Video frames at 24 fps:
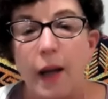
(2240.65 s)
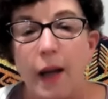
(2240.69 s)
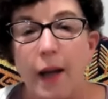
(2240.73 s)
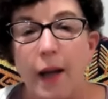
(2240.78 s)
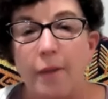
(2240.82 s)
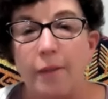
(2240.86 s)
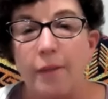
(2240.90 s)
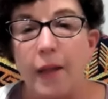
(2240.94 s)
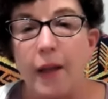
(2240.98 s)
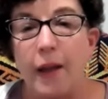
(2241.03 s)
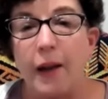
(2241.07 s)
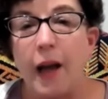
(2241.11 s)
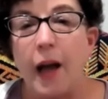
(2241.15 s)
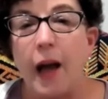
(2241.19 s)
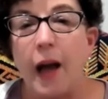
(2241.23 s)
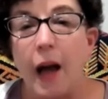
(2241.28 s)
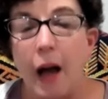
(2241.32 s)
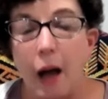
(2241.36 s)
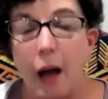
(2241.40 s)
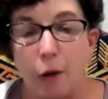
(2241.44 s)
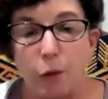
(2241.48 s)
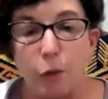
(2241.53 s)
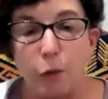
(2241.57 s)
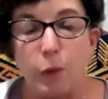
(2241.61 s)
and then
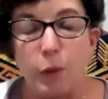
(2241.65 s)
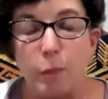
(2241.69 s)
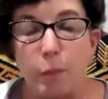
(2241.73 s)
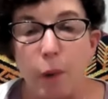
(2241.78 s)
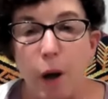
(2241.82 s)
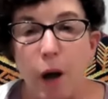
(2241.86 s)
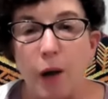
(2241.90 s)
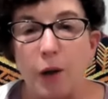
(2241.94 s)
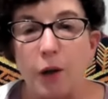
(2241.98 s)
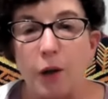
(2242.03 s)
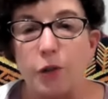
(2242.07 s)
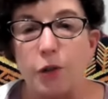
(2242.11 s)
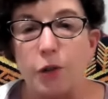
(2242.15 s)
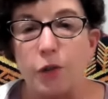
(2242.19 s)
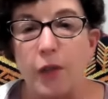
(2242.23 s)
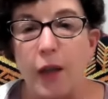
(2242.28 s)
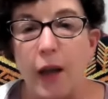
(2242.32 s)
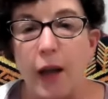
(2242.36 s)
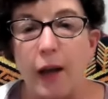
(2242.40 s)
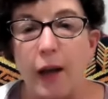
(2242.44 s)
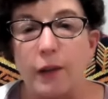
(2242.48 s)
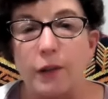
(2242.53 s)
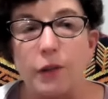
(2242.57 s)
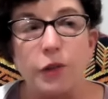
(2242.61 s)
how do we monitor
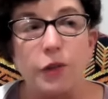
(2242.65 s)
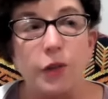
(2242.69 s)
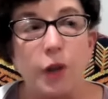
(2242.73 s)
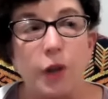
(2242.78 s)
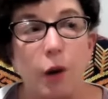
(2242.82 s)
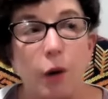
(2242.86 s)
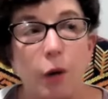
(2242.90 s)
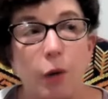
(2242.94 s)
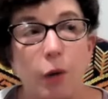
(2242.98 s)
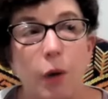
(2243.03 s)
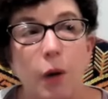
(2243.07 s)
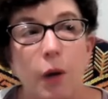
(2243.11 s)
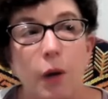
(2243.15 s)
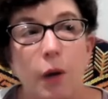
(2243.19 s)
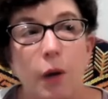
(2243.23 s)
that? So